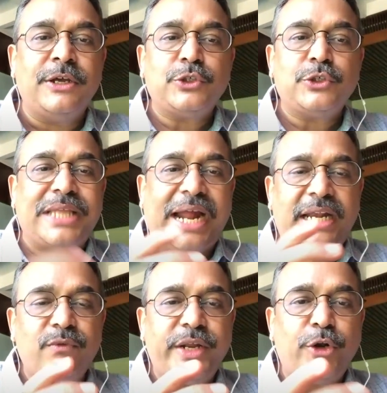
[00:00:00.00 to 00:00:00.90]
So
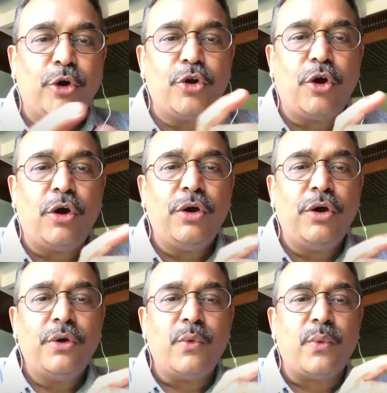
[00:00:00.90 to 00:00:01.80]
that, we don't know
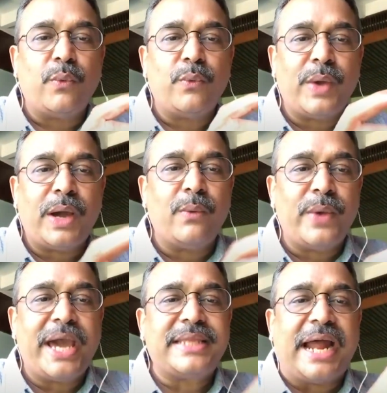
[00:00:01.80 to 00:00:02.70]

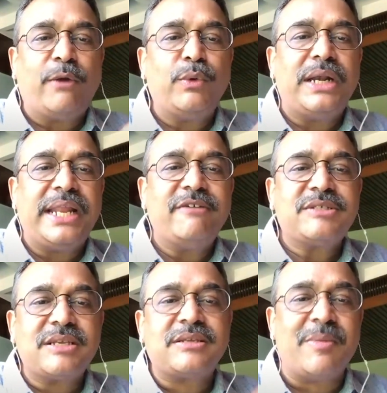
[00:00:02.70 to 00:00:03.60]
where that would leave
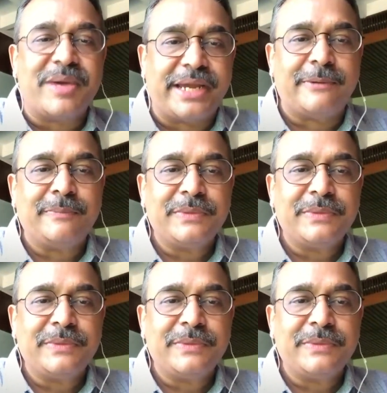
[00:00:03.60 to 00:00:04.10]
Siddaramaiah.